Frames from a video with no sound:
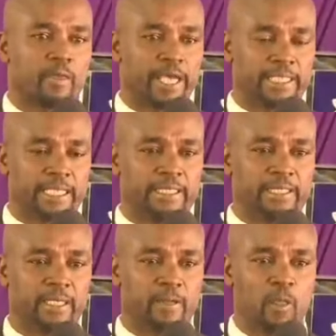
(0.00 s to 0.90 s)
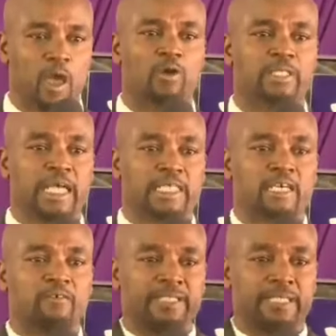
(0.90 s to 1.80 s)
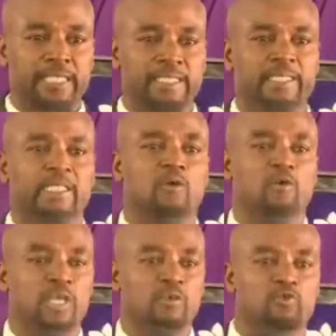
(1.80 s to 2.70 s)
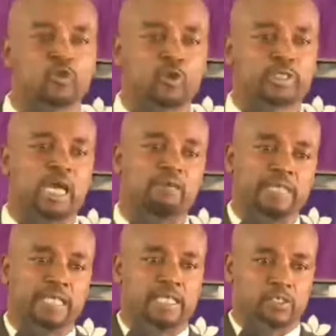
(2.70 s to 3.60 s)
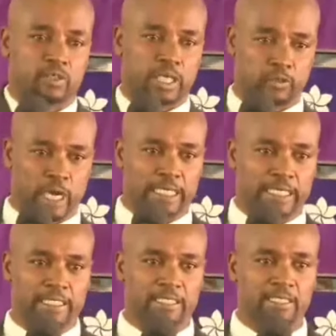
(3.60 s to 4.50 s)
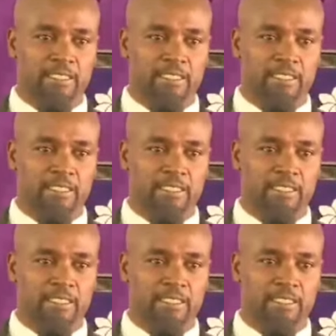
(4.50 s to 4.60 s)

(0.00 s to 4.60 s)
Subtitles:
Your Excellency, I was just emphasizing that I will give you notes after this so that you can read.